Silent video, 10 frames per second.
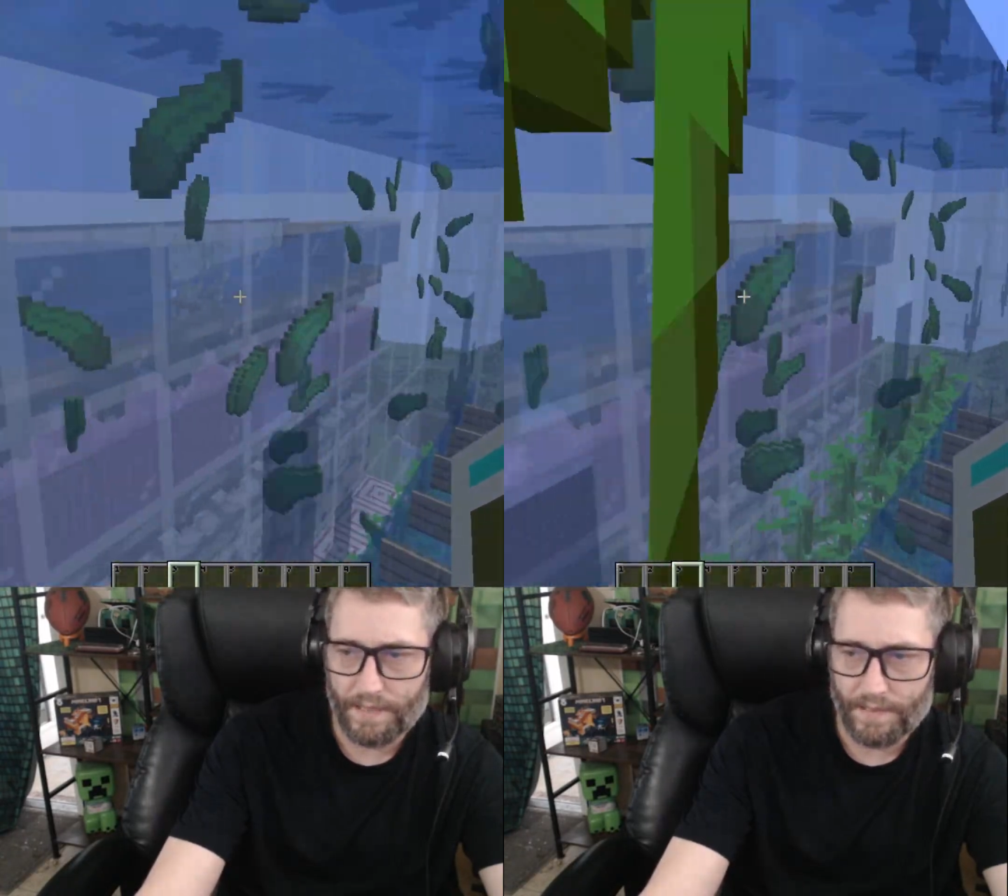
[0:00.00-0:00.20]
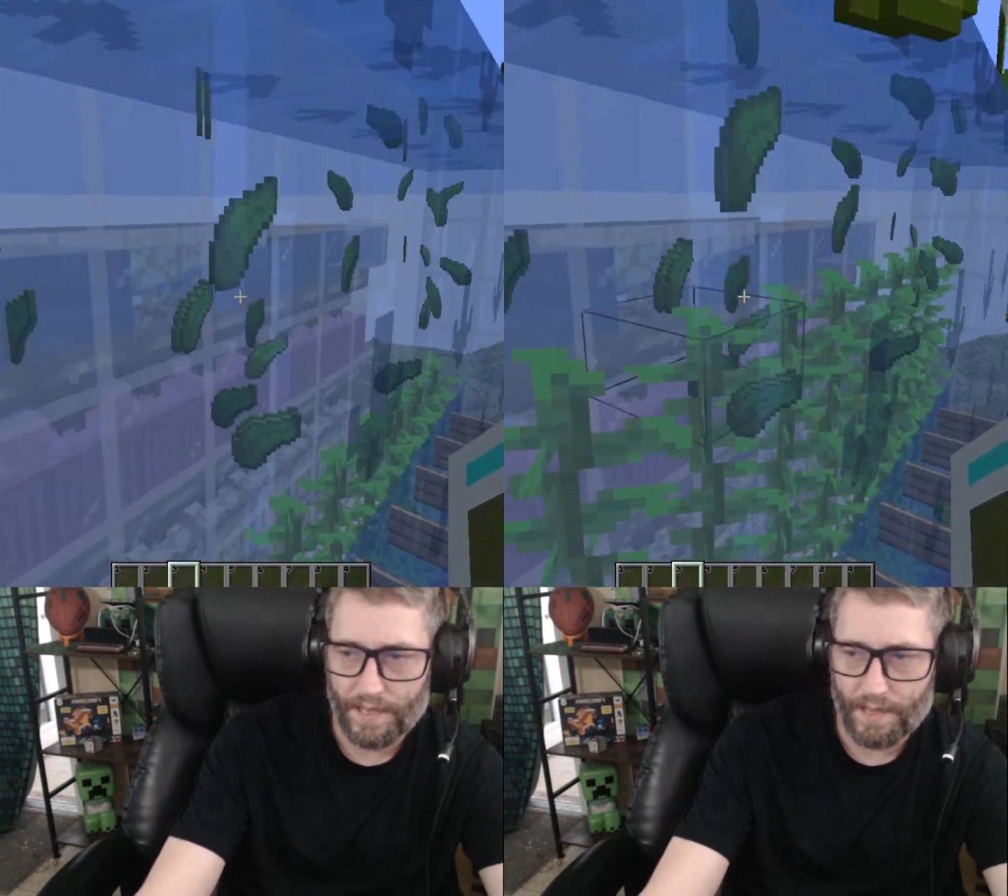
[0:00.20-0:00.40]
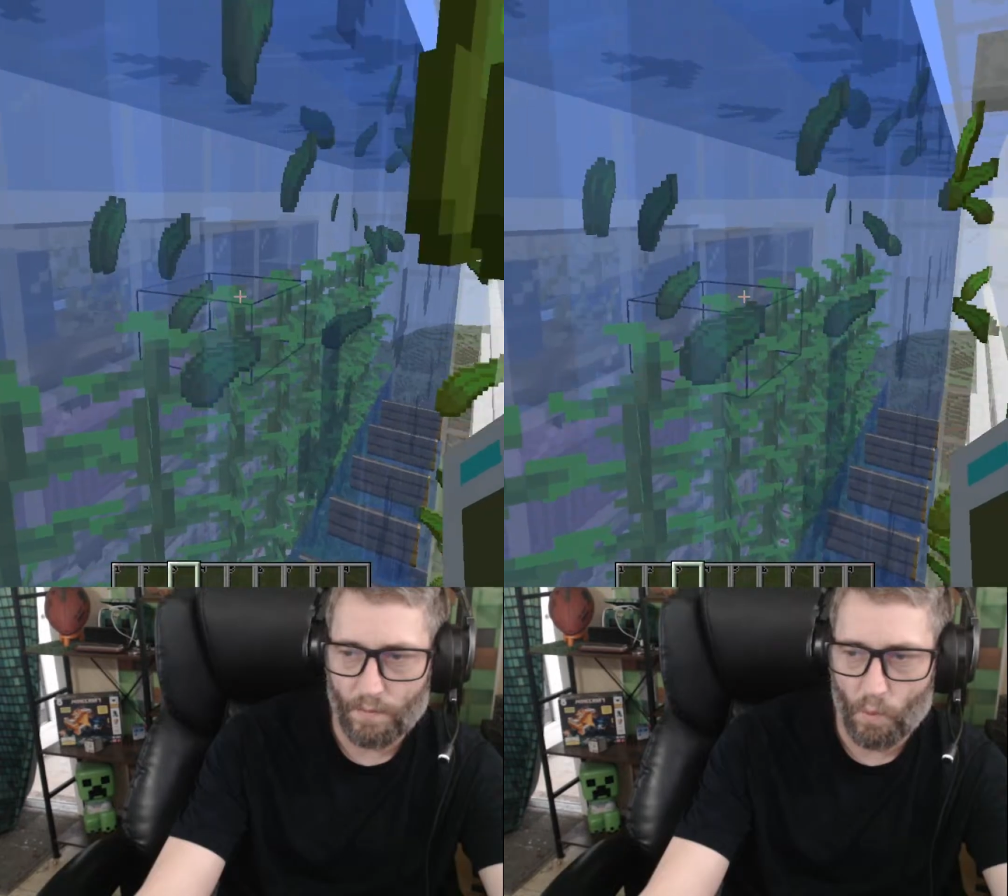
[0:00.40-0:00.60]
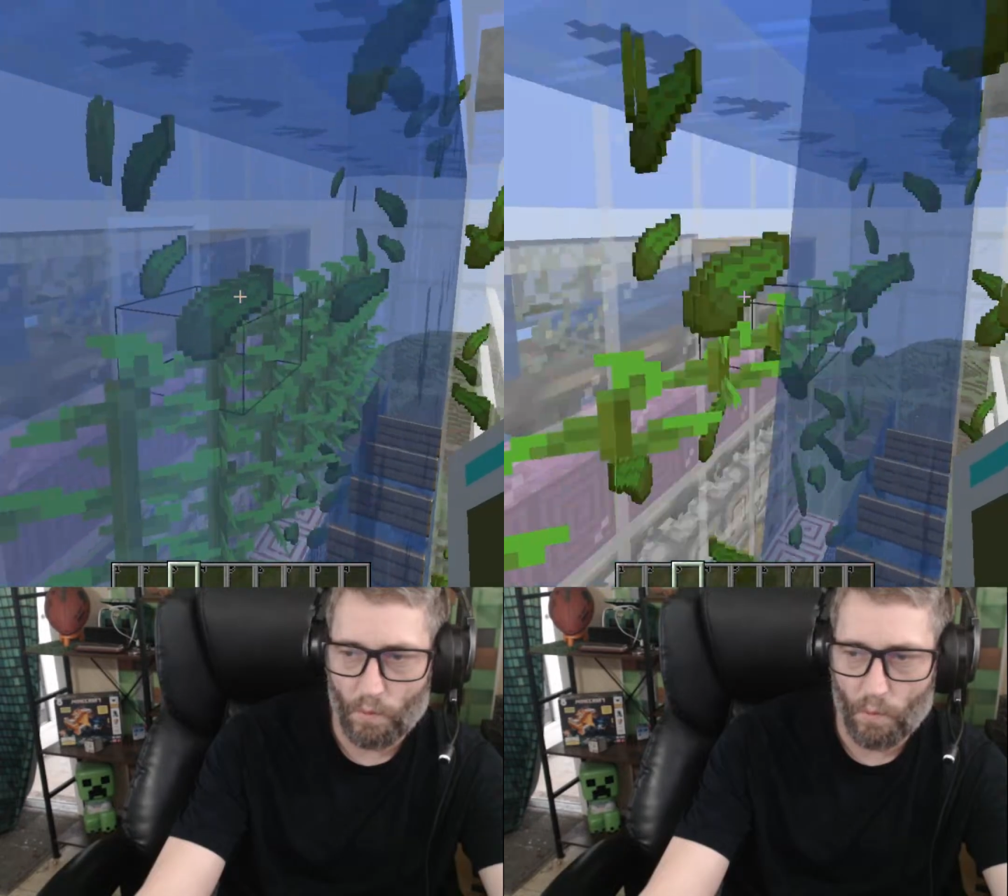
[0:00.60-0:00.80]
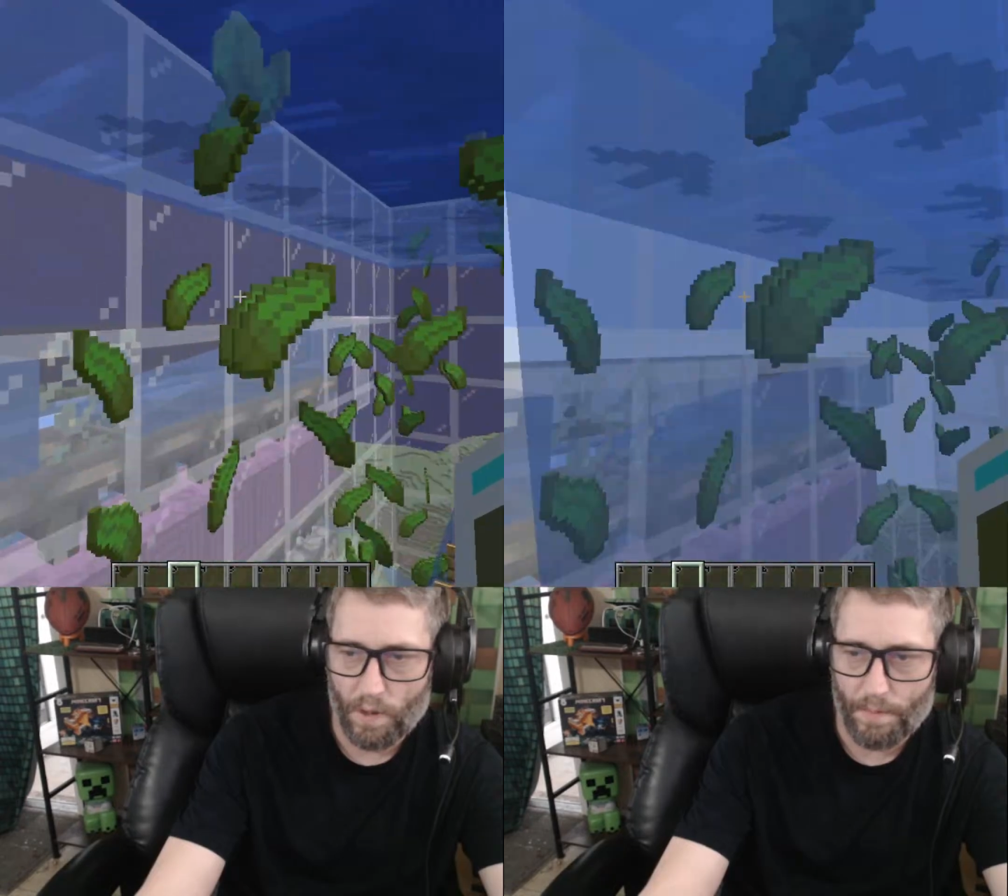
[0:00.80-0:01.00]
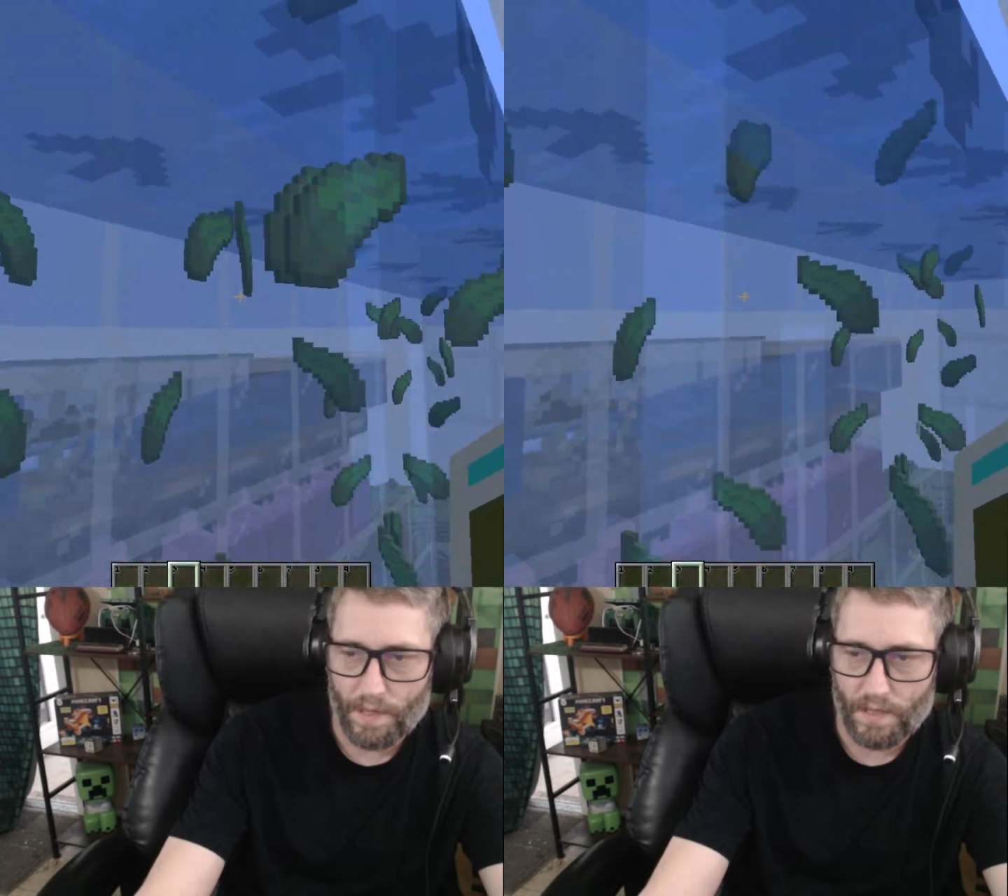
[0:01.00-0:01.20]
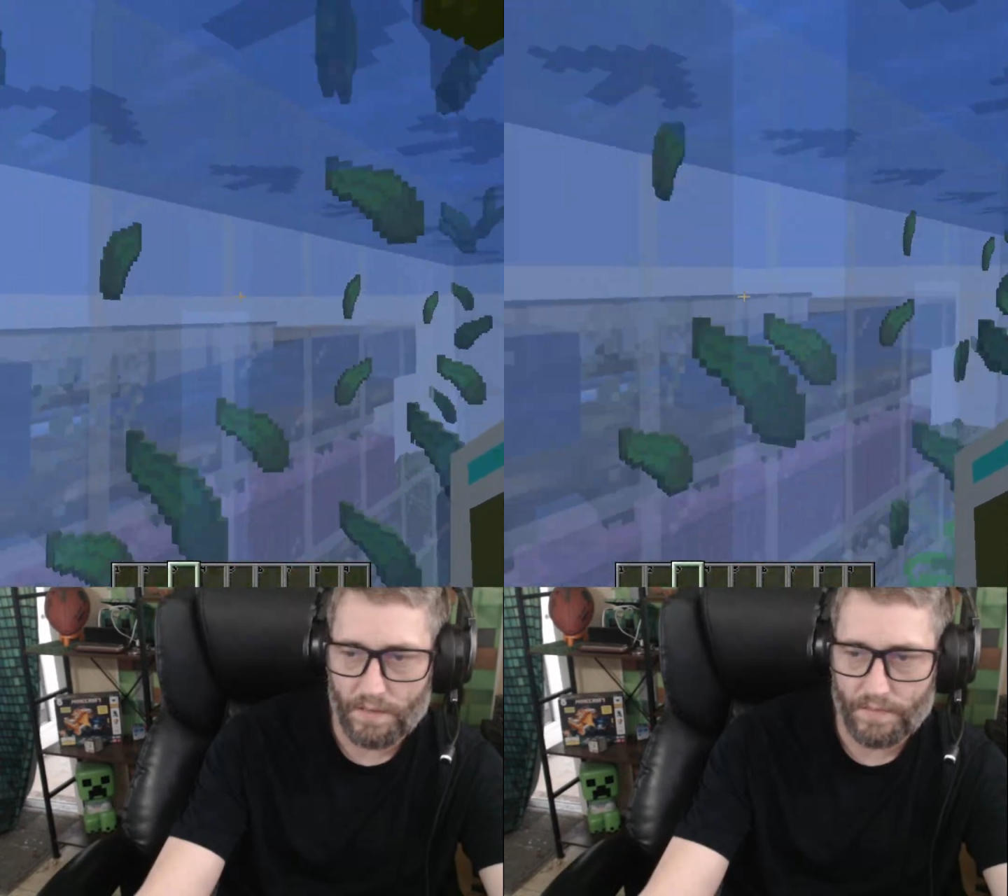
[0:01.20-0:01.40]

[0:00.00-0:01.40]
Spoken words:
Like one went above.